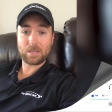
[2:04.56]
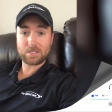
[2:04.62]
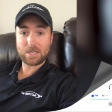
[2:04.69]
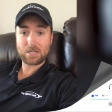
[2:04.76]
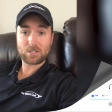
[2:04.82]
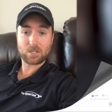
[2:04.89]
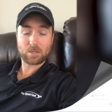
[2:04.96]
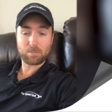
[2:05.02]
and is
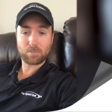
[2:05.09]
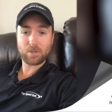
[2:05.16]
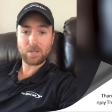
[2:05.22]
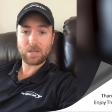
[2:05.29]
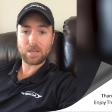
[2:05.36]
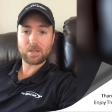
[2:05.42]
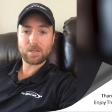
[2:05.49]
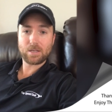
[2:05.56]
actually
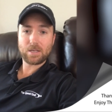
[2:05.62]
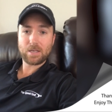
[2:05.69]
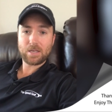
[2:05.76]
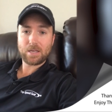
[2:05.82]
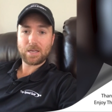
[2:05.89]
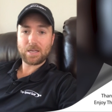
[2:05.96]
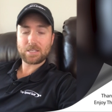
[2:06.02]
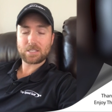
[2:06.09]
completed
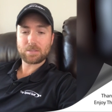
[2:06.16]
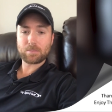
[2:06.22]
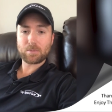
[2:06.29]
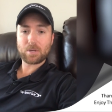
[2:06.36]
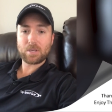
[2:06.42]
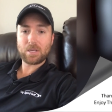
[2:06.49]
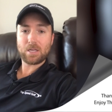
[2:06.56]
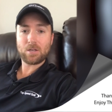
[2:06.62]
is
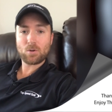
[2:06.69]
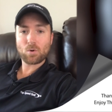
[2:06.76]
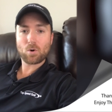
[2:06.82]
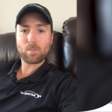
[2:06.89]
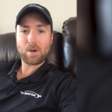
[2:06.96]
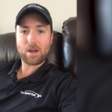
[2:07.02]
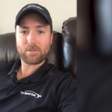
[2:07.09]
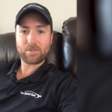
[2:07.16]
some
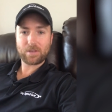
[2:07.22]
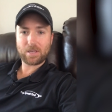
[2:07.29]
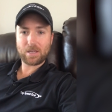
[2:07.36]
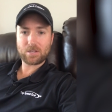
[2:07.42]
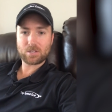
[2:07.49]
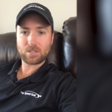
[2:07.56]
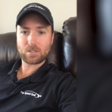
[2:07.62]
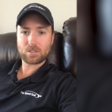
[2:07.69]
indoor
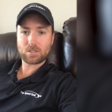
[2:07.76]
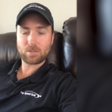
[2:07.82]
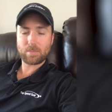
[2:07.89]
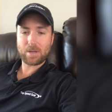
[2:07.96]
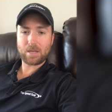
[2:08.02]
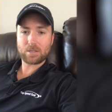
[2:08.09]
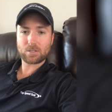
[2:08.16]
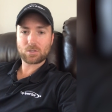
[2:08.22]
modifications to
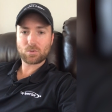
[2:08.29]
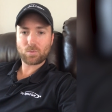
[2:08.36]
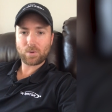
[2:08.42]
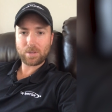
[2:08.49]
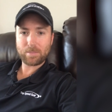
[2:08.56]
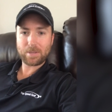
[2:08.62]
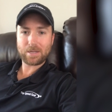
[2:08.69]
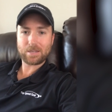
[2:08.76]
my
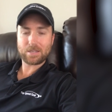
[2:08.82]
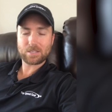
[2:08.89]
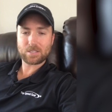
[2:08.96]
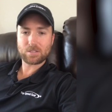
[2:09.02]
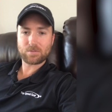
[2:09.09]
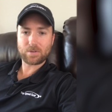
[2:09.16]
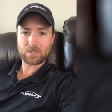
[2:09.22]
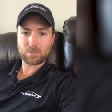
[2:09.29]
20-minute
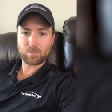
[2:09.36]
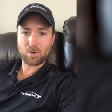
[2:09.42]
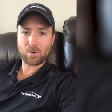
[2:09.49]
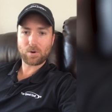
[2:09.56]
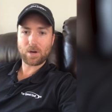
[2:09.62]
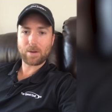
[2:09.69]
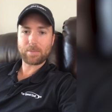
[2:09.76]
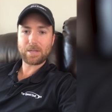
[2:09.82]
distance fix
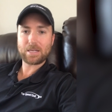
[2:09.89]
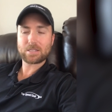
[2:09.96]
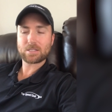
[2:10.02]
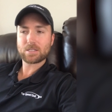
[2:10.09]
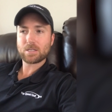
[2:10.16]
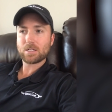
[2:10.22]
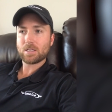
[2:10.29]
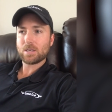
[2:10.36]
program. And
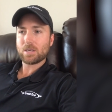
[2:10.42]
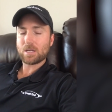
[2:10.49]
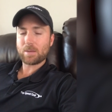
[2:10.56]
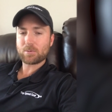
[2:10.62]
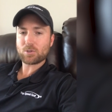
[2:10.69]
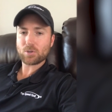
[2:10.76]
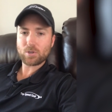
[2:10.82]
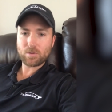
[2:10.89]
that's,
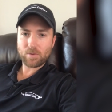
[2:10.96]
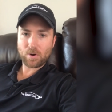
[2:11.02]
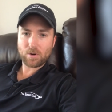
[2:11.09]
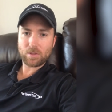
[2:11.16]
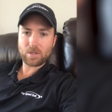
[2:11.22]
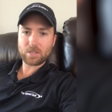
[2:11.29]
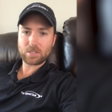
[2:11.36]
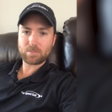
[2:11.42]
I'm sure you've
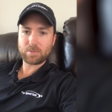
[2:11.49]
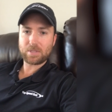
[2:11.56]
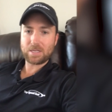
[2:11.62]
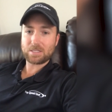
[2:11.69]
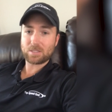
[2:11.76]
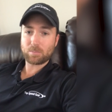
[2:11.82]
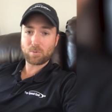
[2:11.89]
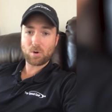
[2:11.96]
heard of this, but
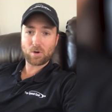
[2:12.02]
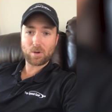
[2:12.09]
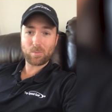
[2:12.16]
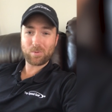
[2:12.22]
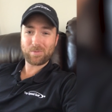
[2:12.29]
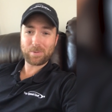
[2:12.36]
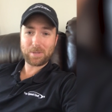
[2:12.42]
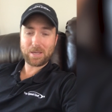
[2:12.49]
that's the program
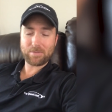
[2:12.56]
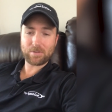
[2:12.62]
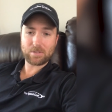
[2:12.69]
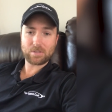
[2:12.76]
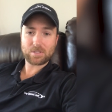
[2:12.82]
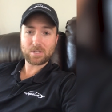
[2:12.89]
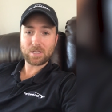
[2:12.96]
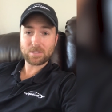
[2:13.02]
we've been
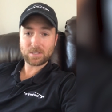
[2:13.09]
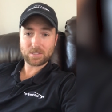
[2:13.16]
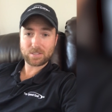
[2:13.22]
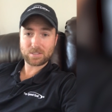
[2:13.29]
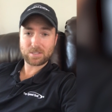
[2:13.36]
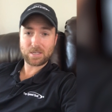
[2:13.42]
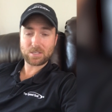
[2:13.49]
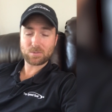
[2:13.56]
having tons of
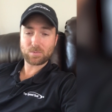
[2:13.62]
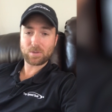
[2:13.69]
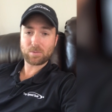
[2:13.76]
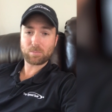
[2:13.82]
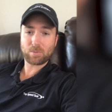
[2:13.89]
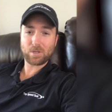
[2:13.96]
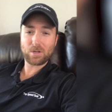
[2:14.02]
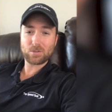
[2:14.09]
success
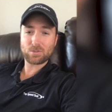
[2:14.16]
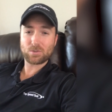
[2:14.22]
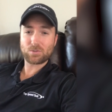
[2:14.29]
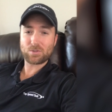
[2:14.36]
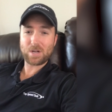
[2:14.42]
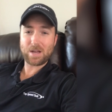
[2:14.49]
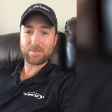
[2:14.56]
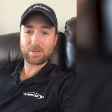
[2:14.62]
with. Players are
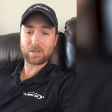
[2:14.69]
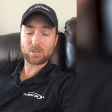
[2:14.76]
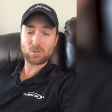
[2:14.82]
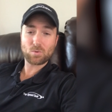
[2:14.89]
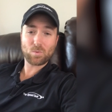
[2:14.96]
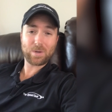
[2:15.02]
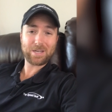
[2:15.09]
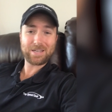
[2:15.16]
driving
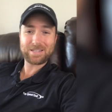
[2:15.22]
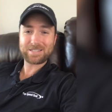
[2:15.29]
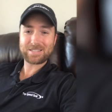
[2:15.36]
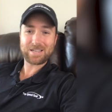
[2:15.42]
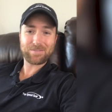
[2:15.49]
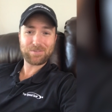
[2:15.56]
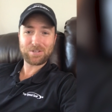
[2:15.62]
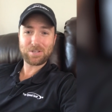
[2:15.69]
20 to
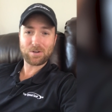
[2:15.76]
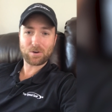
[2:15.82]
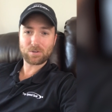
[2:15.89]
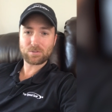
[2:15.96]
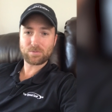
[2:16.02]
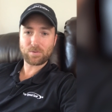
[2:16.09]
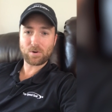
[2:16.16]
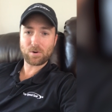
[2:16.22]
70
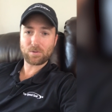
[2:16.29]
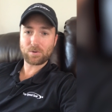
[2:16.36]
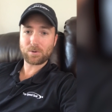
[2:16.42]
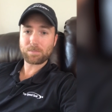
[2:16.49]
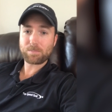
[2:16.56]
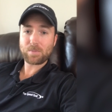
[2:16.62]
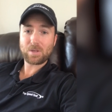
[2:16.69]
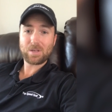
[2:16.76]
yards farther,